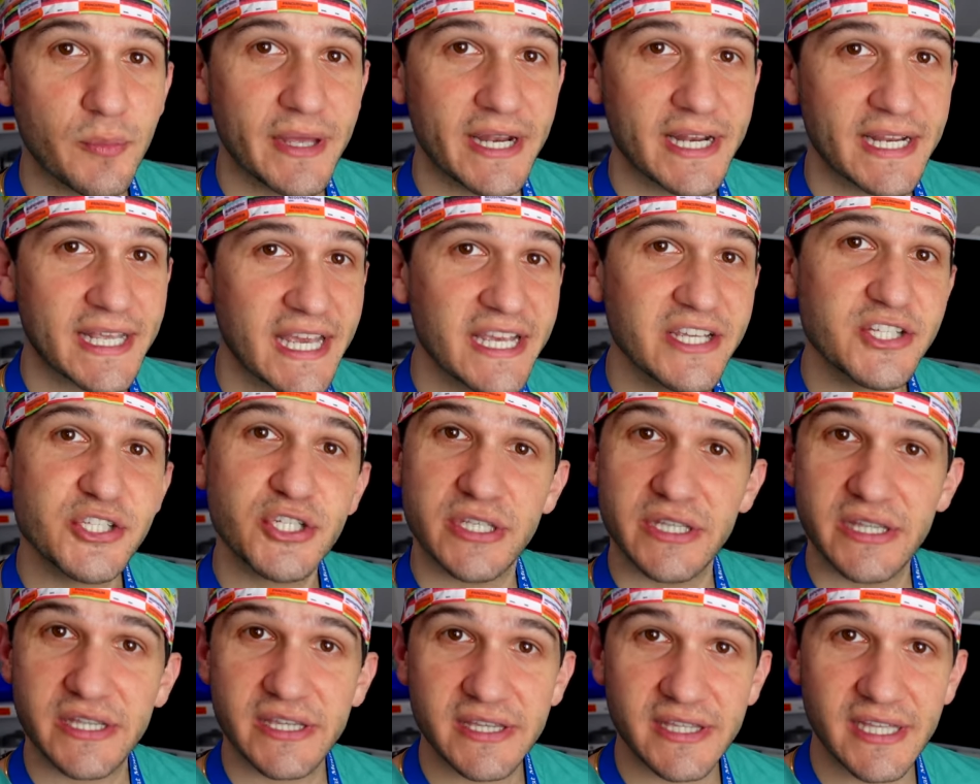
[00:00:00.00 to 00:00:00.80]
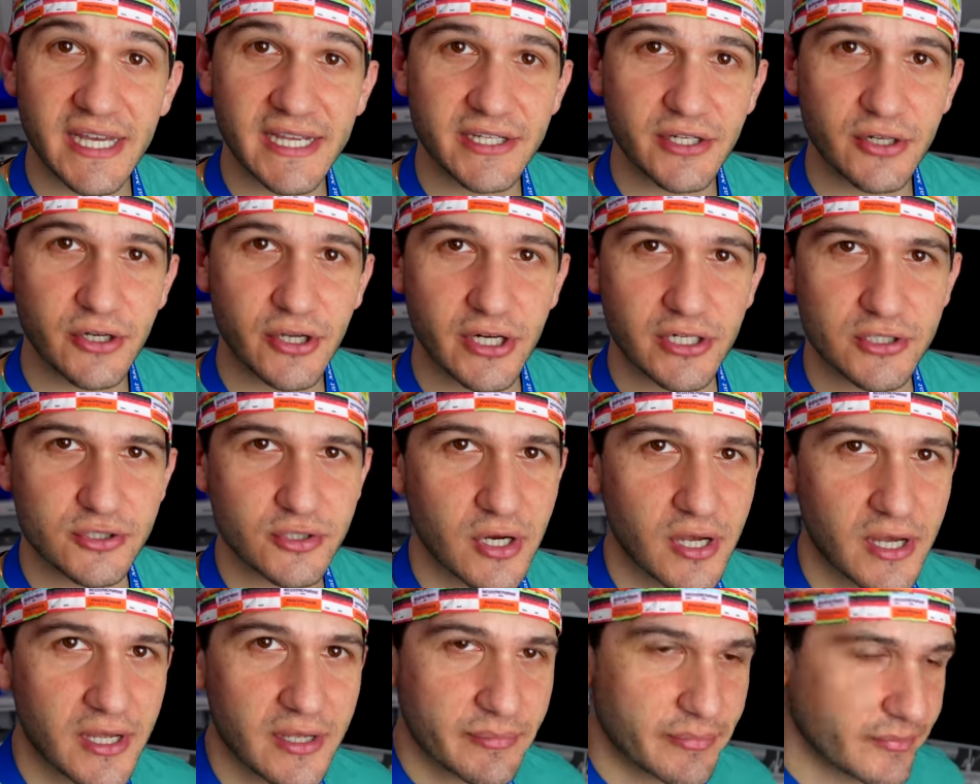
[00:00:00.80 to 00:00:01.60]
medication that you're going to
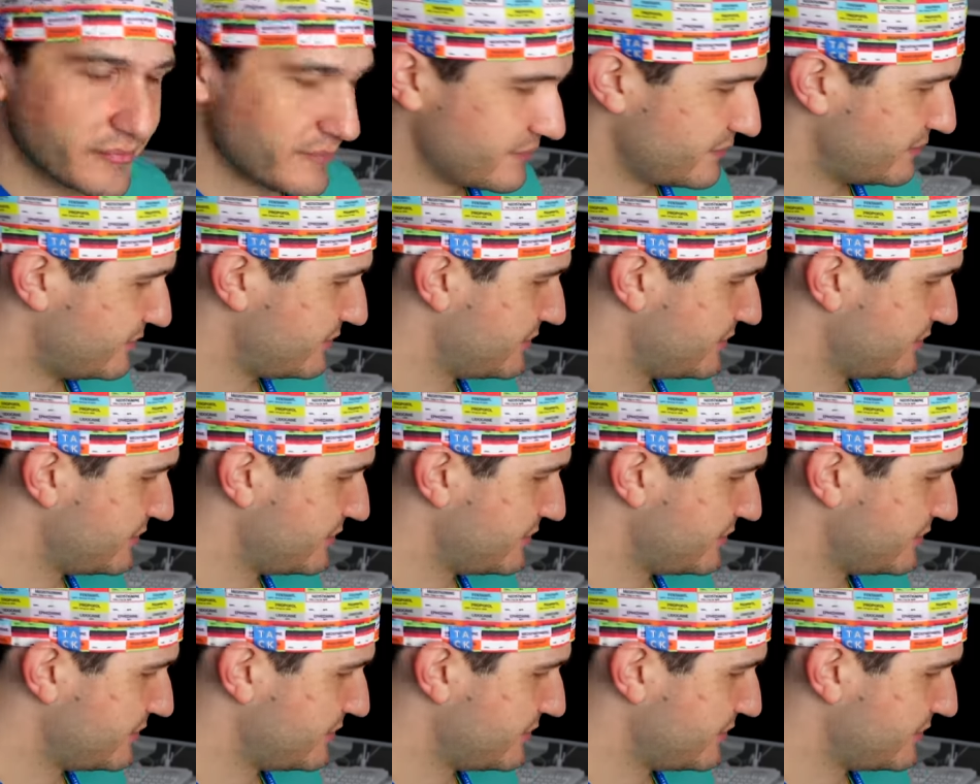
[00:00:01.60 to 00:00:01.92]
draw up.